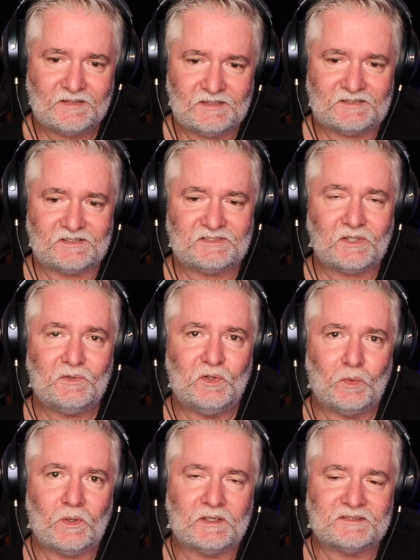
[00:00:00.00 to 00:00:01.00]
It's just so
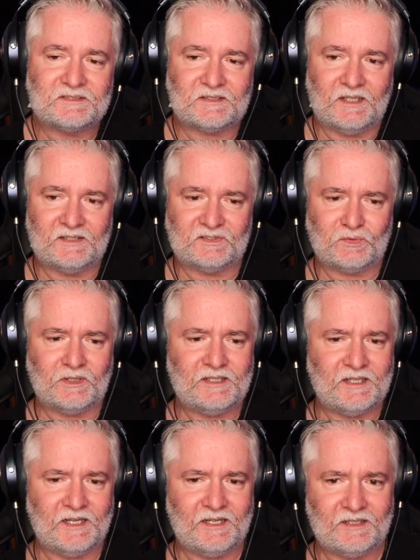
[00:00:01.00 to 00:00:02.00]
nuanced, and it's really
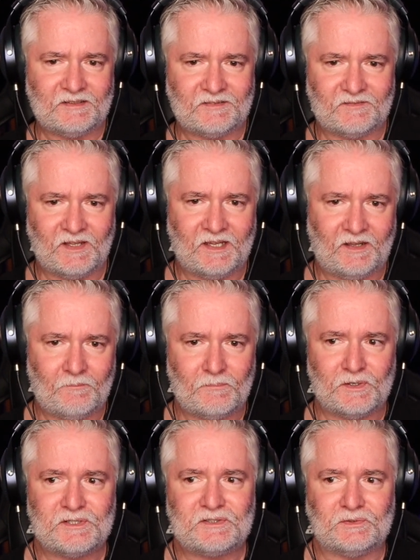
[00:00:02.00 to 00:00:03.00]
getting that
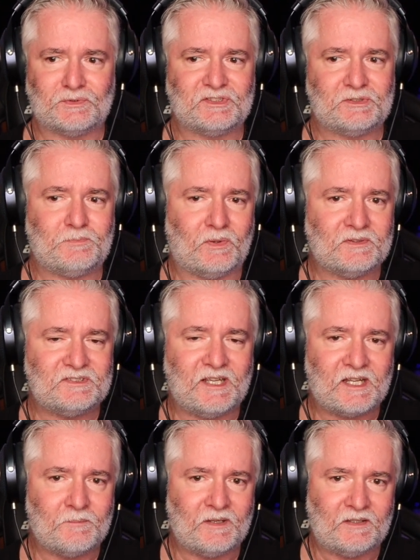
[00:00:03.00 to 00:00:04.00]
emotional response
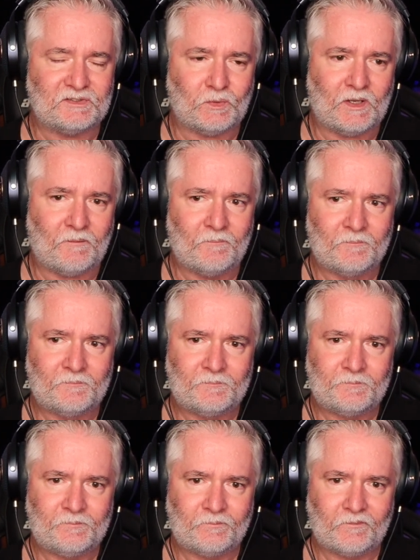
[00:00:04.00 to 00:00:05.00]
out of me as well.
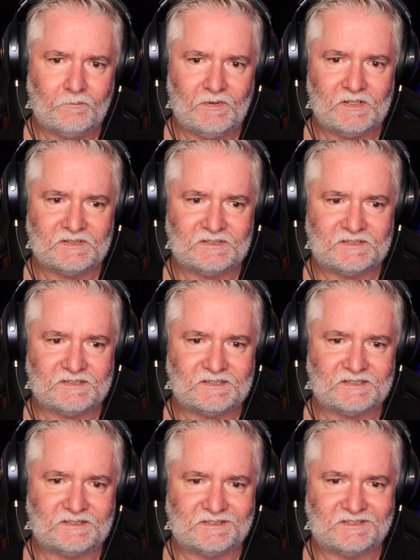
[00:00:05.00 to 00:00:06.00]
Because it's
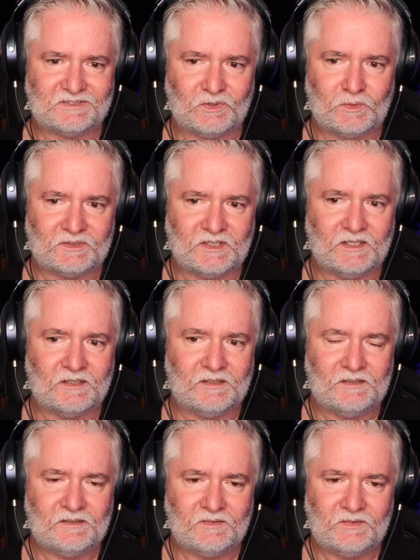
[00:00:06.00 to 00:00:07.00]
just so well done.